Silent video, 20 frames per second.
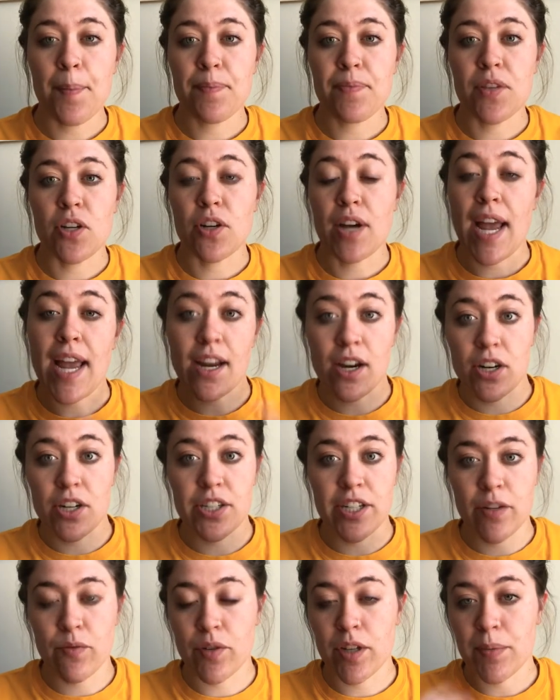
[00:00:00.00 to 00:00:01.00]
your
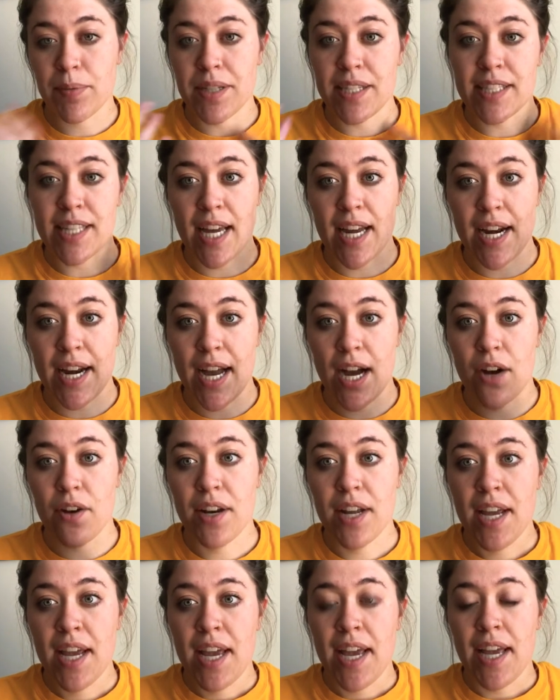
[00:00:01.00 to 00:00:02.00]
handkerchief, will you please get it out
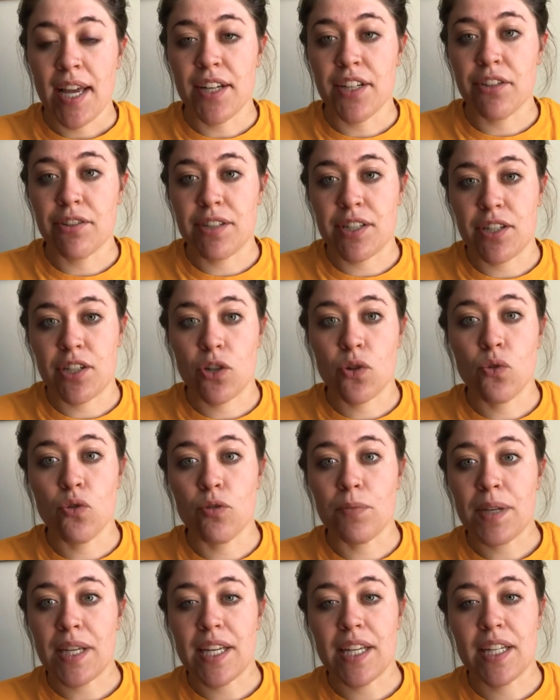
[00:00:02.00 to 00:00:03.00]
and use it to
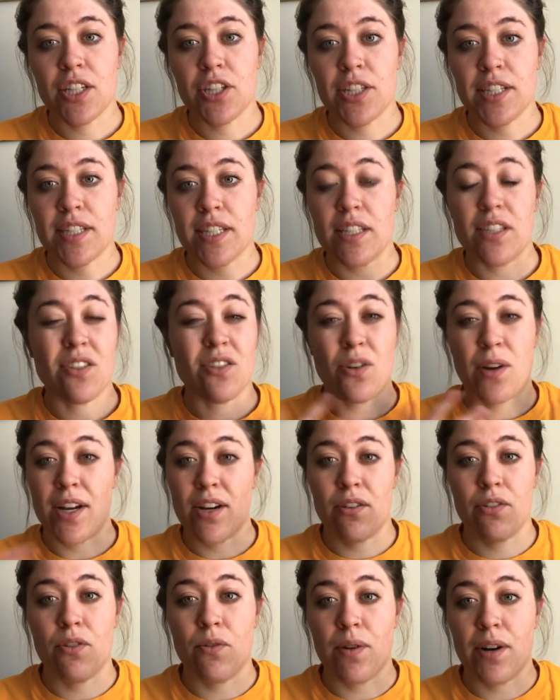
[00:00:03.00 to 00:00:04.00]
cool me? And she says, I
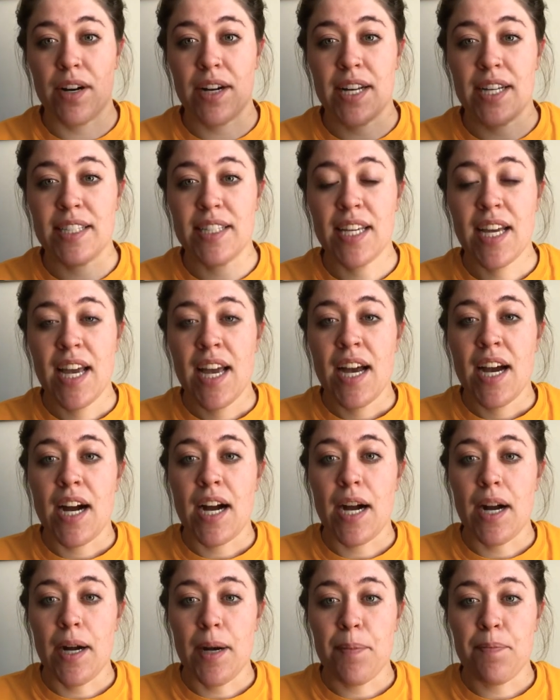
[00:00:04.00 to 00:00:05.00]
don't know where it is,
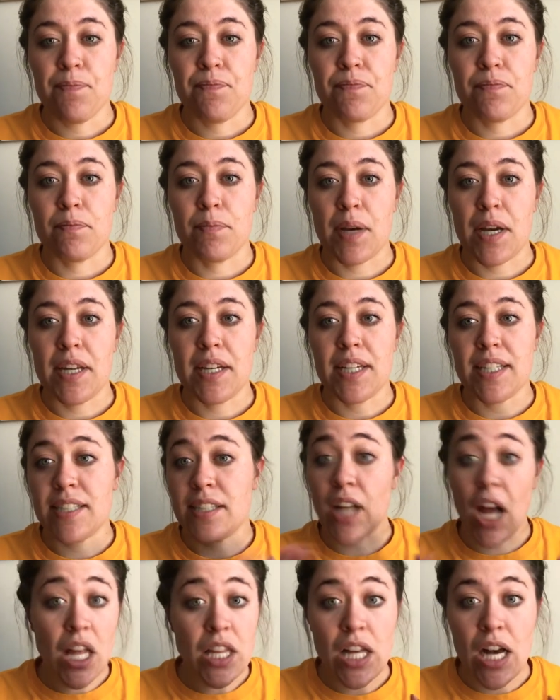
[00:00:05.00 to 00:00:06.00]
but it's
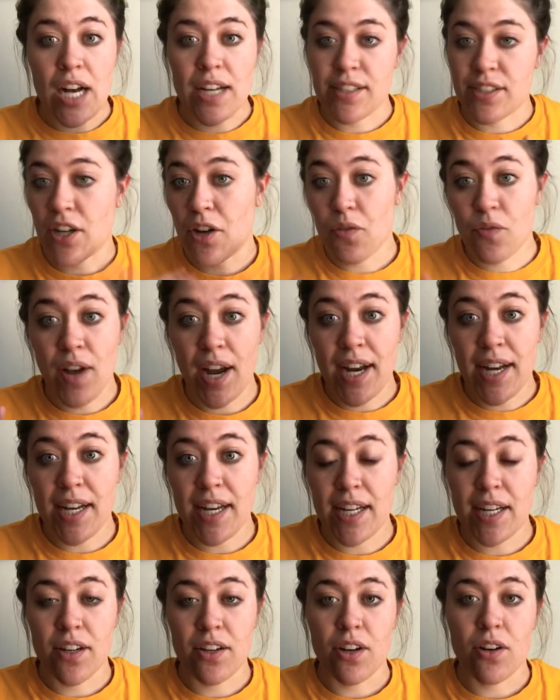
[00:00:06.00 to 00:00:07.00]
not lost, I'll find
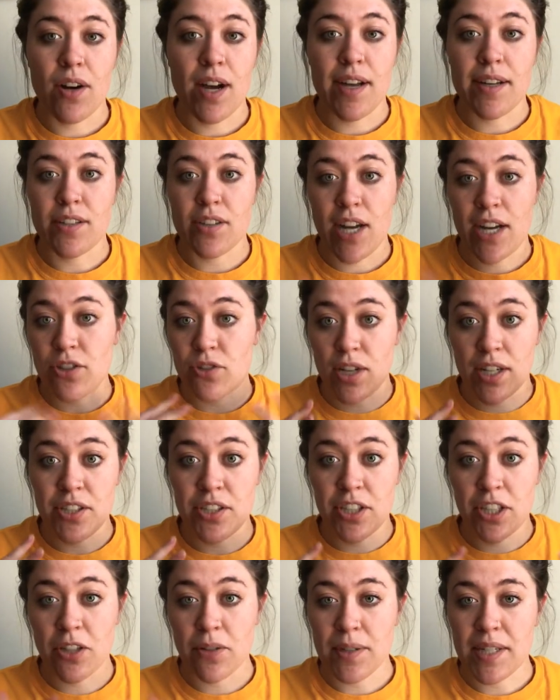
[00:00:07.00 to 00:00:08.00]
it, I
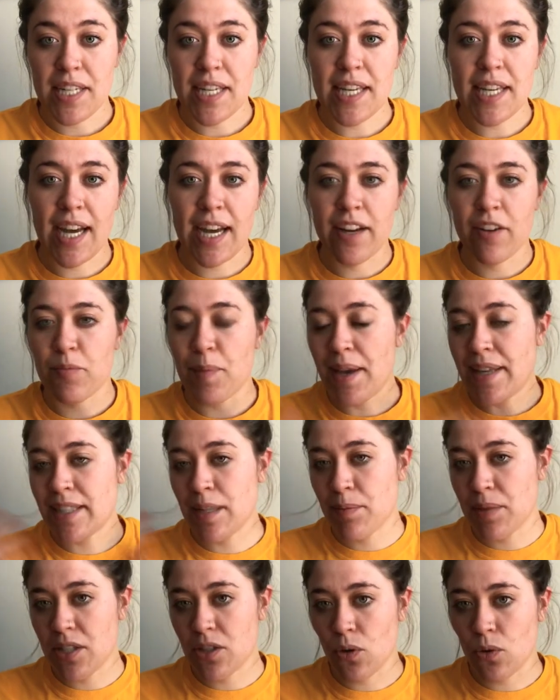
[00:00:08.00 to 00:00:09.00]
trust you. And he kind of makes
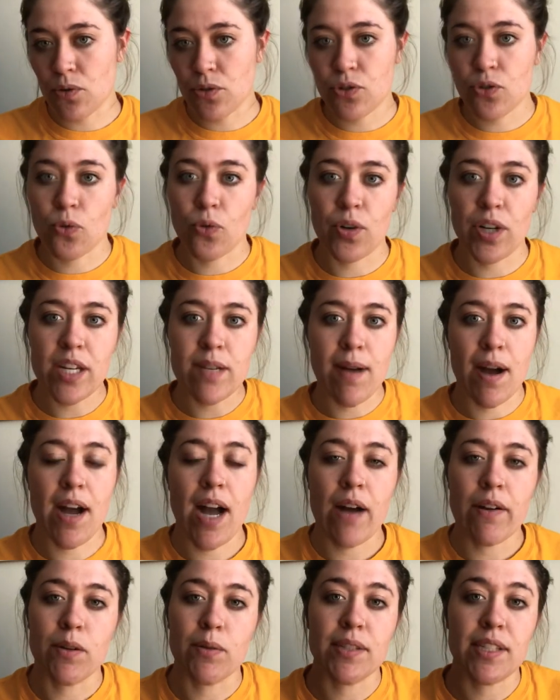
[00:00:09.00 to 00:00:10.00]
up this whole story about
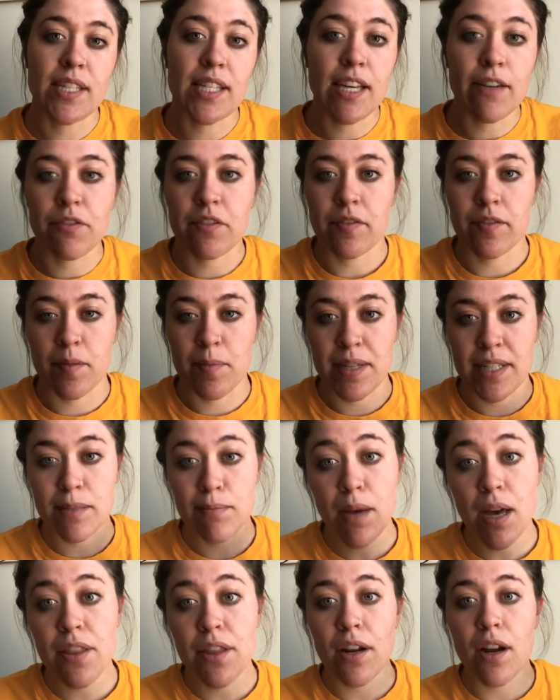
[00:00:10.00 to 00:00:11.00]
how it was a gift from his
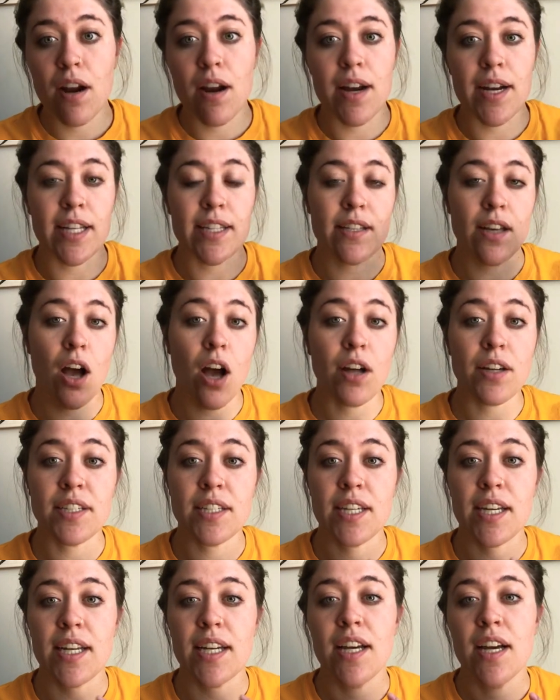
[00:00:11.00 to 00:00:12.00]
mother, and it's
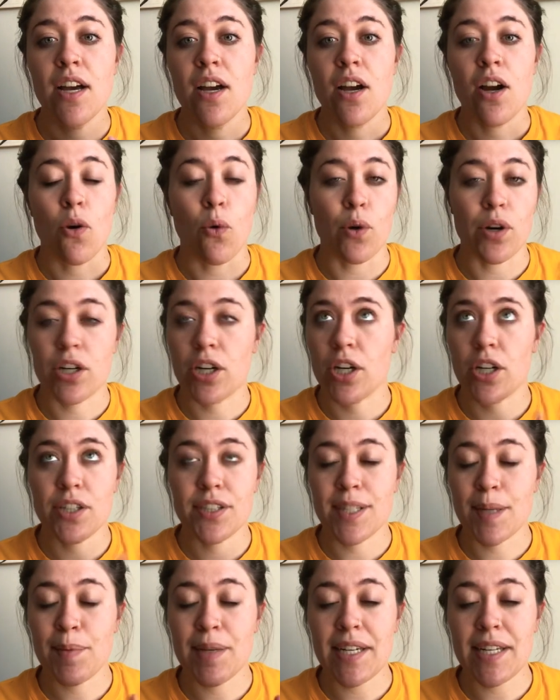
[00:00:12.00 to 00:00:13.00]
haunted, or
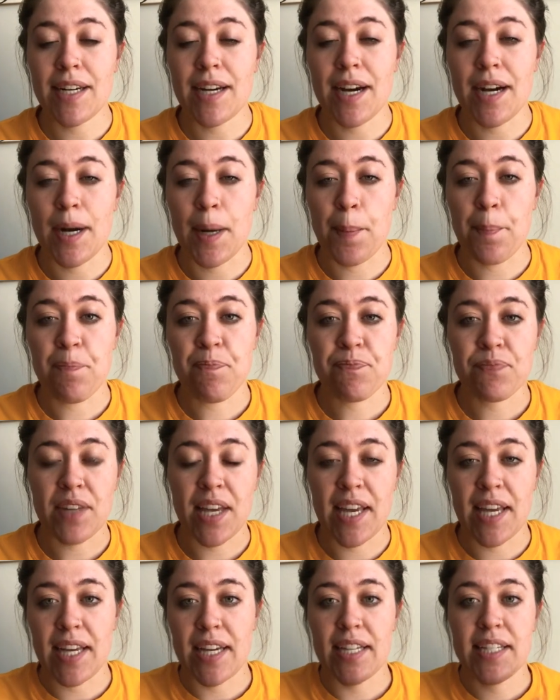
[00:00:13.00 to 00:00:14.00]
cursed,
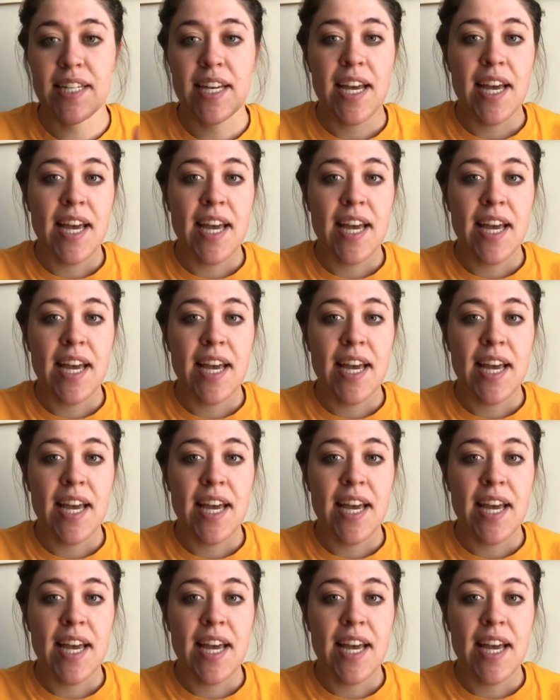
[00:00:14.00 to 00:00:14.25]
and